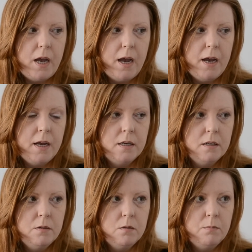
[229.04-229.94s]

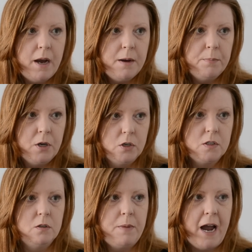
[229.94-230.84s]
and my
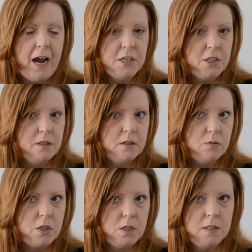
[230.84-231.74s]
personal passions,
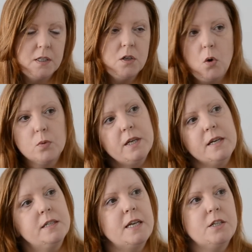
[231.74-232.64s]
which isn't only
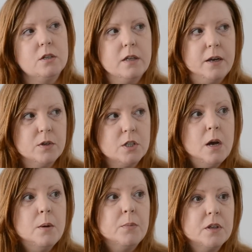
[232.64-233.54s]
endangered language,
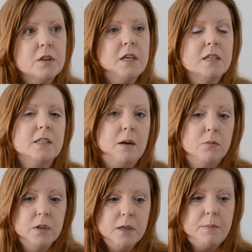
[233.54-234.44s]
but the things that I'm
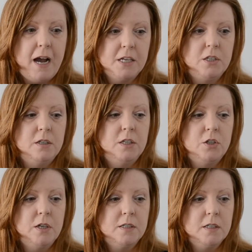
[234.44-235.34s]
really passionate and
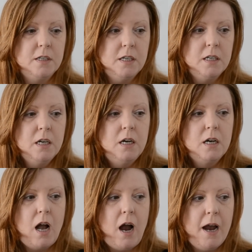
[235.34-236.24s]
interested in,
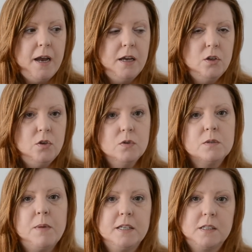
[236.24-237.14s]
I
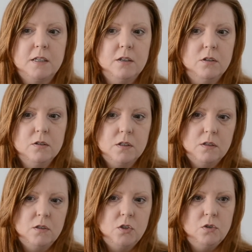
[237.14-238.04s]
use my skills
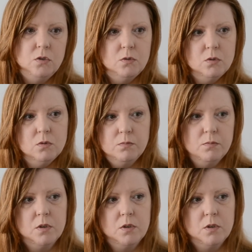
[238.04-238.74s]
to